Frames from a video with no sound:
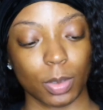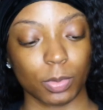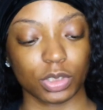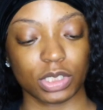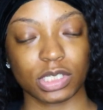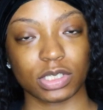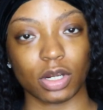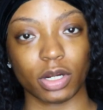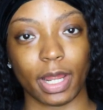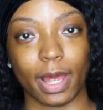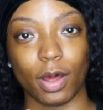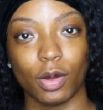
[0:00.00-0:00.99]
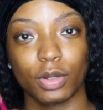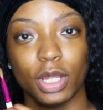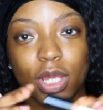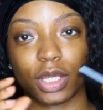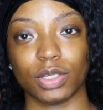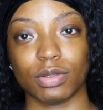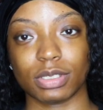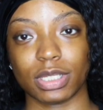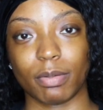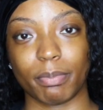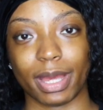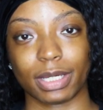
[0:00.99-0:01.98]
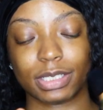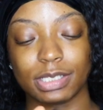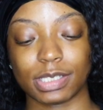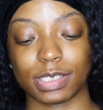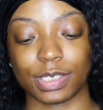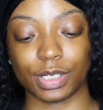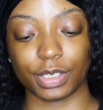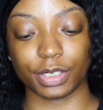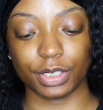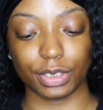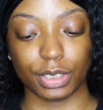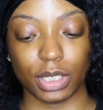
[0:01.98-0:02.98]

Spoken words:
I'm going to start out using my concealer